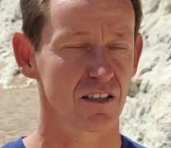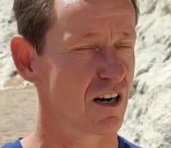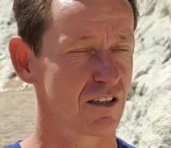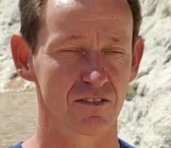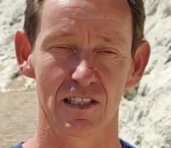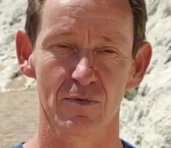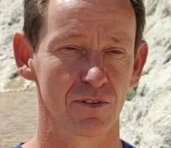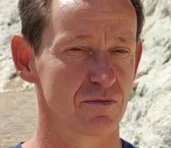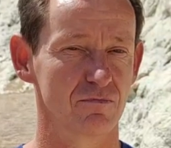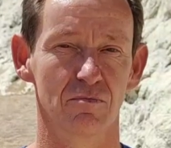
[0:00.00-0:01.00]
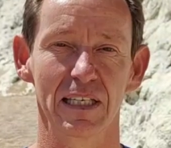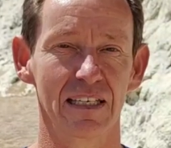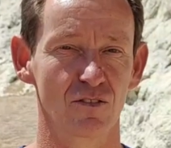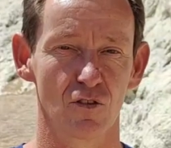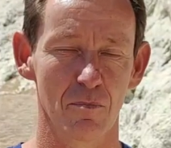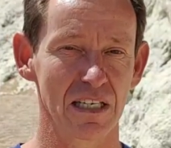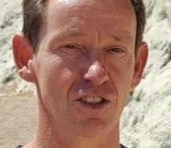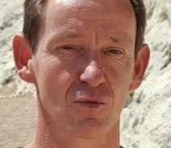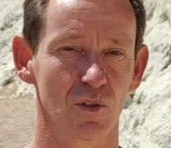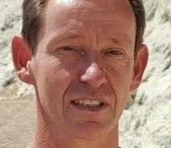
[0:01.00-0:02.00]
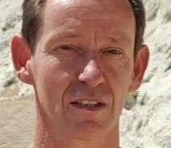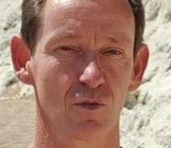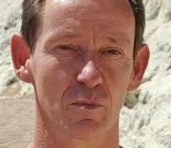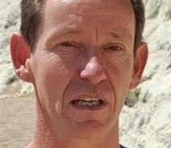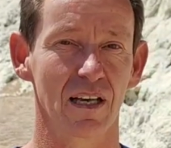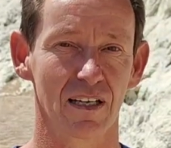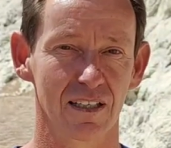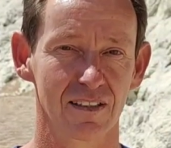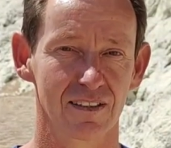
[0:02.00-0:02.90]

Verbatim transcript: I can't even begin to imagine what that will be like.